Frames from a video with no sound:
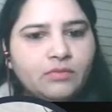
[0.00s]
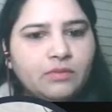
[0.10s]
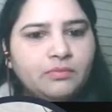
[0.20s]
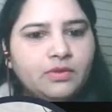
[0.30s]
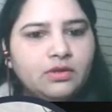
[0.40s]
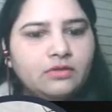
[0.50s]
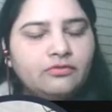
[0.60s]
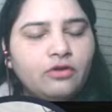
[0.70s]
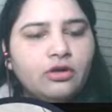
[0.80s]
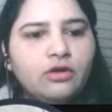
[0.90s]
People
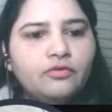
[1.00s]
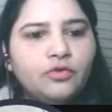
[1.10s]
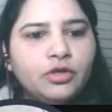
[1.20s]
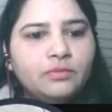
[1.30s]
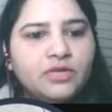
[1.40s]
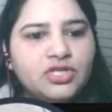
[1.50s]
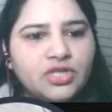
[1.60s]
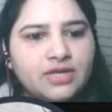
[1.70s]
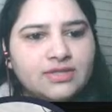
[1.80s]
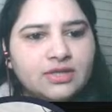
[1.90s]
are fond of doing
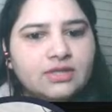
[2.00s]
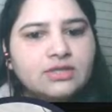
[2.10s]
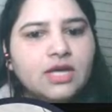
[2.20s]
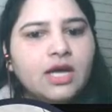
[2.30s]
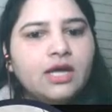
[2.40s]
purchases